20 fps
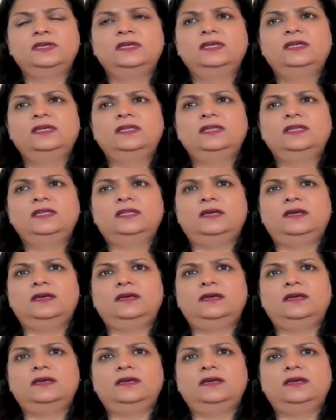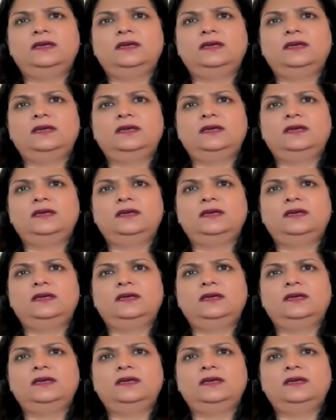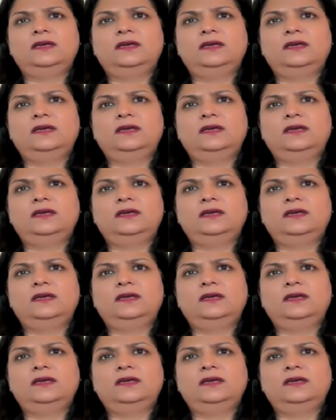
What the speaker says: for Satya, for